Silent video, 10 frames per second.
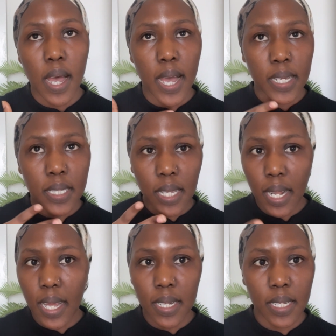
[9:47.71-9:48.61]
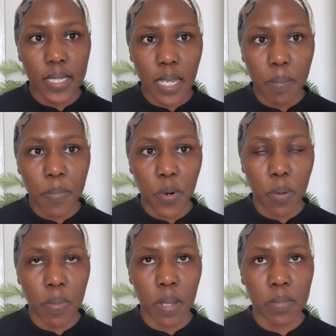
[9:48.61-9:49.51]
i still had the same
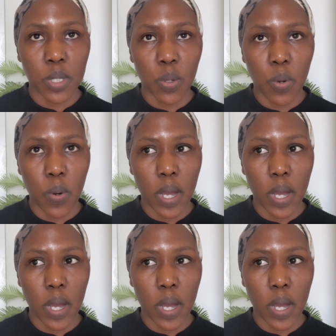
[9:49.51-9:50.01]
problem so